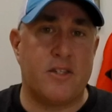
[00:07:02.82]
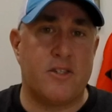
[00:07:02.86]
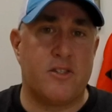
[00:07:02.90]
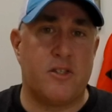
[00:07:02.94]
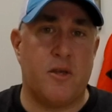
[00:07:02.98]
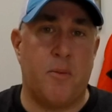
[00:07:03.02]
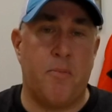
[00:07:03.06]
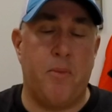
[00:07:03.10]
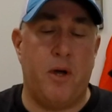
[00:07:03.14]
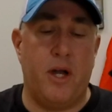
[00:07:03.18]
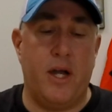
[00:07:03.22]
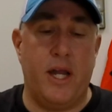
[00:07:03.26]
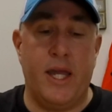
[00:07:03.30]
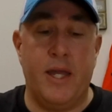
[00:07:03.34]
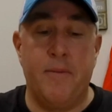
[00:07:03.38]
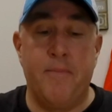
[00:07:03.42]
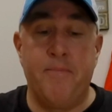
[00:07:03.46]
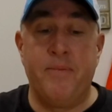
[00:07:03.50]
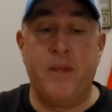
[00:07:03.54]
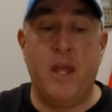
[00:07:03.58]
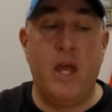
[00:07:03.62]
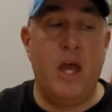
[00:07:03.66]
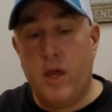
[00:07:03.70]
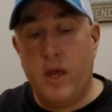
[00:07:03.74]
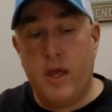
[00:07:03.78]

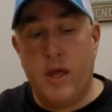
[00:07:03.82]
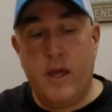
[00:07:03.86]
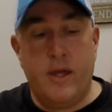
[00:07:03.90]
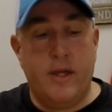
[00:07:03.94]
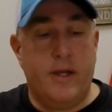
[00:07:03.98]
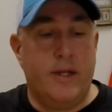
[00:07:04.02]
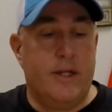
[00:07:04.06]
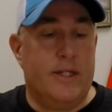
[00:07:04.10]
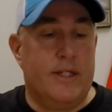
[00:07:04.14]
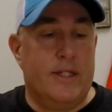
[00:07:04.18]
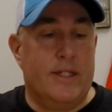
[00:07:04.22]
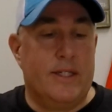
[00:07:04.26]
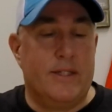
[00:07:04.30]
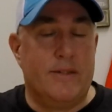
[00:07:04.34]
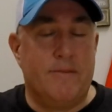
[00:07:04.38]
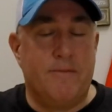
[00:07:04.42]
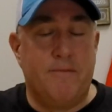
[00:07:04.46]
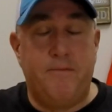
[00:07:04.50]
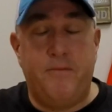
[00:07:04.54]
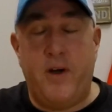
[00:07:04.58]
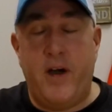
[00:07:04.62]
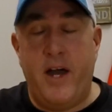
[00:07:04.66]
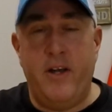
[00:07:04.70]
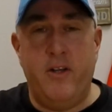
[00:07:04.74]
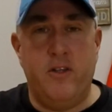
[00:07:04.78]
somebody.
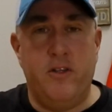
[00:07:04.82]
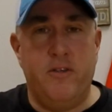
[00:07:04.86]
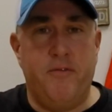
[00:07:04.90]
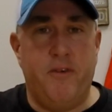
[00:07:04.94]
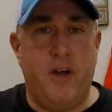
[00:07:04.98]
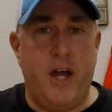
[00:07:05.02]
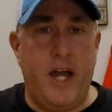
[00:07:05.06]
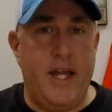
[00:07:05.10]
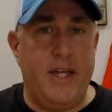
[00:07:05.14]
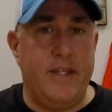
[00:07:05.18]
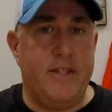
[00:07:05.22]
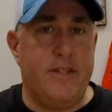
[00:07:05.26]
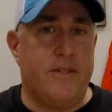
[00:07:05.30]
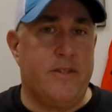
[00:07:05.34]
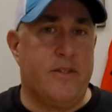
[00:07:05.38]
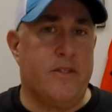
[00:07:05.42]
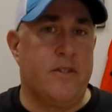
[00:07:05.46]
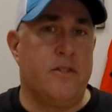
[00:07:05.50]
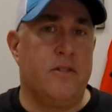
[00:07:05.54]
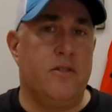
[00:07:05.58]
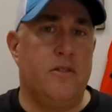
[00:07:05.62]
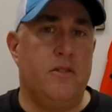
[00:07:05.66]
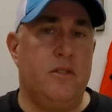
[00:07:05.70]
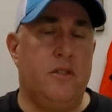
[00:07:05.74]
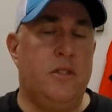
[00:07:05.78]
Final advice,
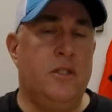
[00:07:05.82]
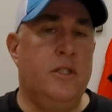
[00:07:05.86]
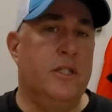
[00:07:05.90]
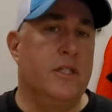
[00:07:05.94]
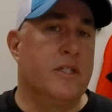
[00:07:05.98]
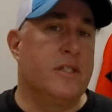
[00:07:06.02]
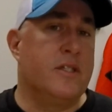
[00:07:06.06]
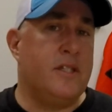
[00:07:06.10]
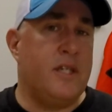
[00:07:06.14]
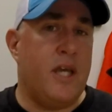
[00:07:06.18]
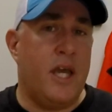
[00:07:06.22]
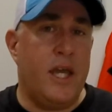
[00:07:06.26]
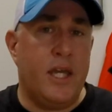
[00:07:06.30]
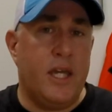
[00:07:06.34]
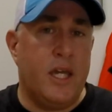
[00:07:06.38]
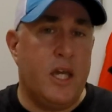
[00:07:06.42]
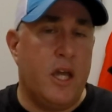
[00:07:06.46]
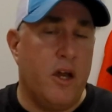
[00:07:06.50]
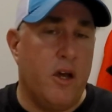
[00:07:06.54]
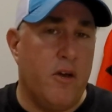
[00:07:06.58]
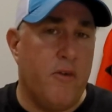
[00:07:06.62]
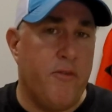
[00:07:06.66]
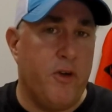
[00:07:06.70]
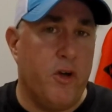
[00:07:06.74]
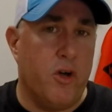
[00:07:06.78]
take
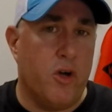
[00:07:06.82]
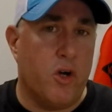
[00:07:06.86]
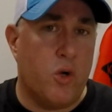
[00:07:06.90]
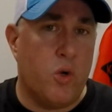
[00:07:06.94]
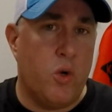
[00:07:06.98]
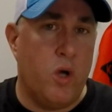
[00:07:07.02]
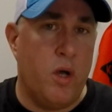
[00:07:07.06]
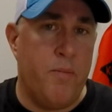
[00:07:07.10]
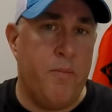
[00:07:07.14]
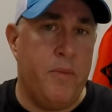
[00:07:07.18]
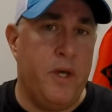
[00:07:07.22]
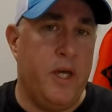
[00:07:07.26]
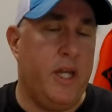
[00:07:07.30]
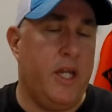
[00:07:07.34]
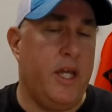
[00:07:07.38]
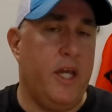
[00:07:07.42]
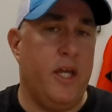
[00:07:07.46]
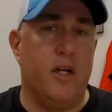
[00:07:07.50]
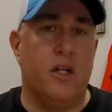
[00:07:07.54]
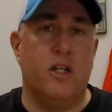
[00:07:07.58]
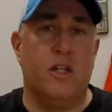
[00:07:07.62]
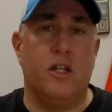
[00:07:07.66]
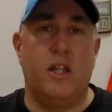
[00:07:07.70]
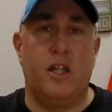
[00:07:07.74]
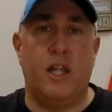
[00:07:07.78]
care of your equipment.
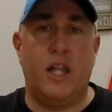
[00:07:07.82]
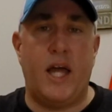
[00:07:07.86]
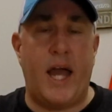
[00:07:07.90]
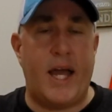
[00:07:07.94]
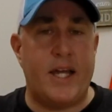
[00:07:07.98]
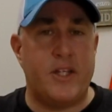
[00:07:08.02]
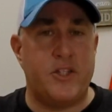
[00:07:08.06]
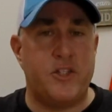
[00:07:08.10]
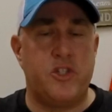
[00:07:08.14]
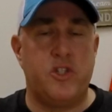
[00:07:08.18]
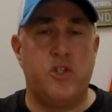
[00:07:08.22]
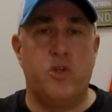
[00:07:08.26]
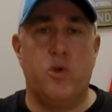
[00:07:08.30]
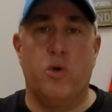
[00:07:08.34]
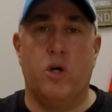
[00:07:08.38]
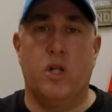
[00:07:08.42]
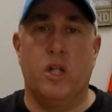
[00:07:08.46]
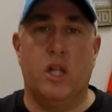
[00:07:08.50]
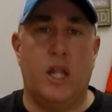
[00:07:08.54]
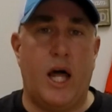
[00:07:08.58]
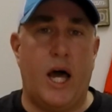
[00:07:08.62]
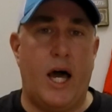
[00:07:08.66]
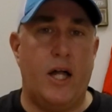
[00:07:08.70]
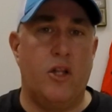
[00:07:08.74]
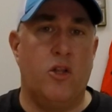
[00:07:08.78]
It'll last you a
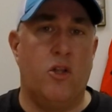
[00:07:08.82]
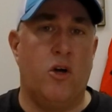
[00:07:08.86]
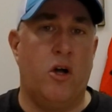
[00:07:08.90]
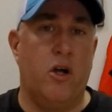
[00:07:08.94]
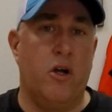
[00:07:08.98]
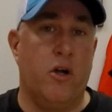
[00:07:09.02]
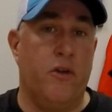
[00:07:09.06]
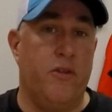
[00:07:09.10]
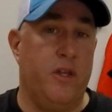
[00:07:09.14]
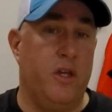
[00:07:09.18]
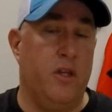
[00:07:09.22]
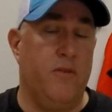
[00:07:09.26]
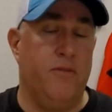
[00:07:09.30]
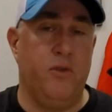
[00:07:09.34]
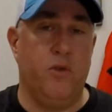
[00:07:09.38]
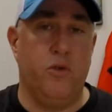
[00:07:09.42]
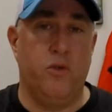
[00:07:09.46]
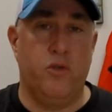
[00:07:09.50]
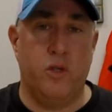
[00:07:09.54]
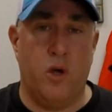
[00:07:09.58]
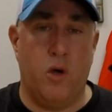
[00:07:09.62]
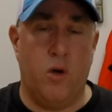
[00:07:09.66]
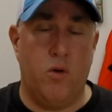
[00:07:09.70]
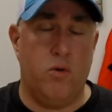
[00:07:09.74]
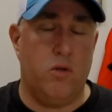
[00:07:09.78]
lot longer than if you
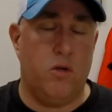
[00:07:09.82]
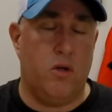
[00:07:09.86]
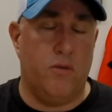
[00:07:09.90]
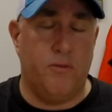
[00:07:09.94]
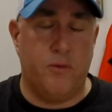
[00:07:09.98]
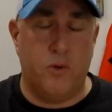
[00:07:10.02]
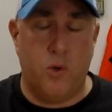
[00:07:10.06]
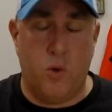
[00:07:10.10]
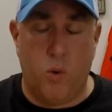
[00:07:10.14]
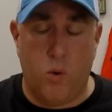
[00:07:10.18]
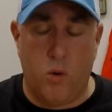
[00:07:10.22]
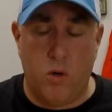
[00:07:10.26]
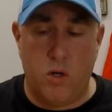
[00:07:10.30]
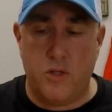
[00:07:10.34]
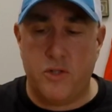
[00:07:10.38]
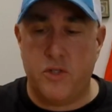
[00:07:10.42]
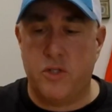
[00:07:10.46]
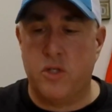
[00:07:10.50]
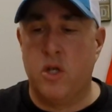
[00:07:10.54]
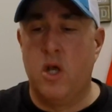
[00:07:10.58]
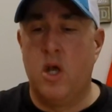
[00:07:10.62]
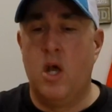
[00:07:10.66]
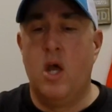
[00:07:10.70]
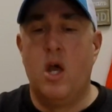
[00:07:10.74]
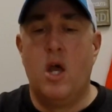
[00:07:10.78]
don't, of
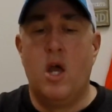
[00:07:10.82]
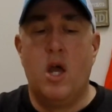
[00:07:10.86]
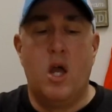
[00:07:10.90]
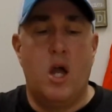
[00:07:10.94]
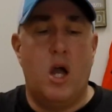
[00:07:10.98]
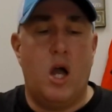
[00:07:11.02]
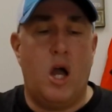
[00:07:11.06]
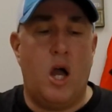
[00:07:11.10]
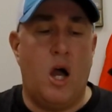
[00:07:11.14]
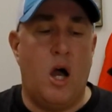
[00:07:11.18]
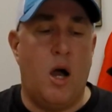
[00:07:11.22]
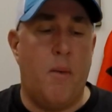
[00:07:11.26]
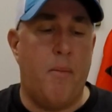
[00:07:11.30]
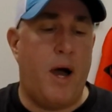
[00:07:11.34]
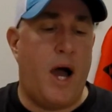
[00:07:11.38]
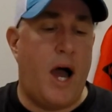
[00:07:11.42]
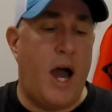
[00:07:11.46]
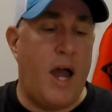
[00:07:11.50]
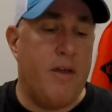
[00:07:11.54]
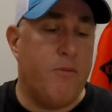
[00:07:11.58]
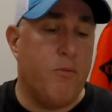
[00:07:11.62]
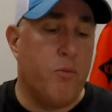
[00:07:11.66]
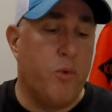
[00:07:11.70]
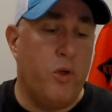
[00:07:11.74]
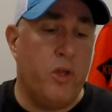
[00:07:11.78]
course.
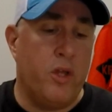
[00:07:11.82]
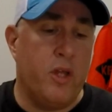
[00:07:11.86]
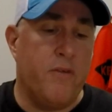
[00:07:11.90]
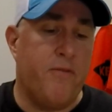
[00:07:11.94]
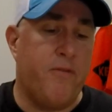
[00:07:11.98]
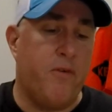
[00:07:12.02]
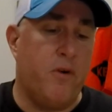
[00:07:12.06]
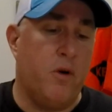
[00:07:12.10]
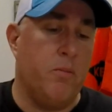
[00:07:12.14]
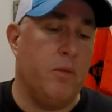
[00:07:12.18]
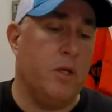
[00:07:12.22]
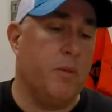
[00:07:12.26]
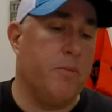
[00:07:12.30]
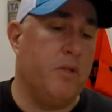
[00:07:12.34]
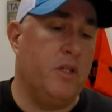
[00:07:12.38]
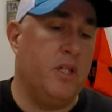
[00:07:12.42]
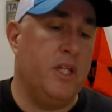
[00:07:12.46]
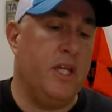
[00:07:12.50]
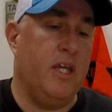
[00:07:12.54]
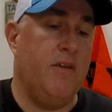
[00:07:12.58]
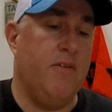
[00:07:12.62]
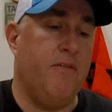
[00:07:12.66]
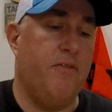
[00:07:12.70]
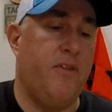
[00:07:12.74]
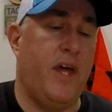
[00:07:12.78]
I really firmly
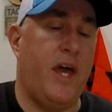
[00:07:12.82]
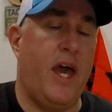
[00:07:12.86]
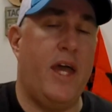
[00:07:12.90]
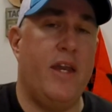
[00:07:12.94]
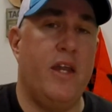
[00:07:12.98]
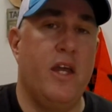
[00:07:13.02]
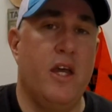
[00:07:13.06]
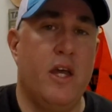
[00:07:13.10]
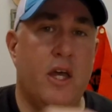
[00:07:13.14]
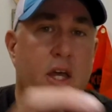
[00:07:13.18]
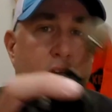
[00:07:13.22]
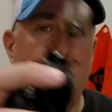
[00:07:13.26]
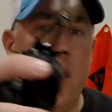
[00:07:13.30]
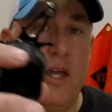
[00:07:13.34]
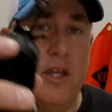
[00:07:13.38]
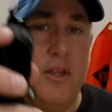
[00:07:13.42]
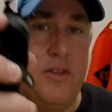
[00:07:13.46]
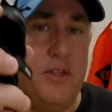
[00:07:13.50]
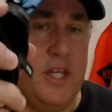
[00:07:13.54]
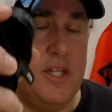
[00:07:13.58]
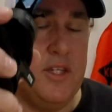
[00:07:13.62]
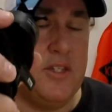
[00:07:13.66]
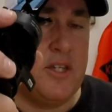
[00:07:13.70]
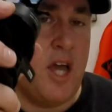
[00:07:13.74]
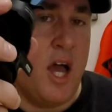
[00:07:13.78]
believe that
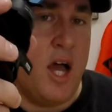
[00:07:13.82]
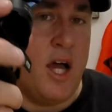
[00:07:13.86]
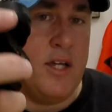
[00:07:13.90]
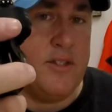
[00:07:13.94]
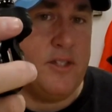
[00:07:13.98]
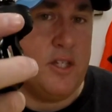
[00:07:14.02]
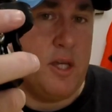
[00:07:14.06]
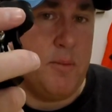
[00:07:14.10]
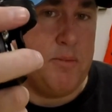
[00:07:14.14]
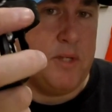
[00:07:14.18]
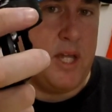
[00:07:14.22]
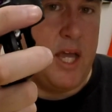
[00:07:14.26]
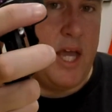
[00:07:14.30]
these Concept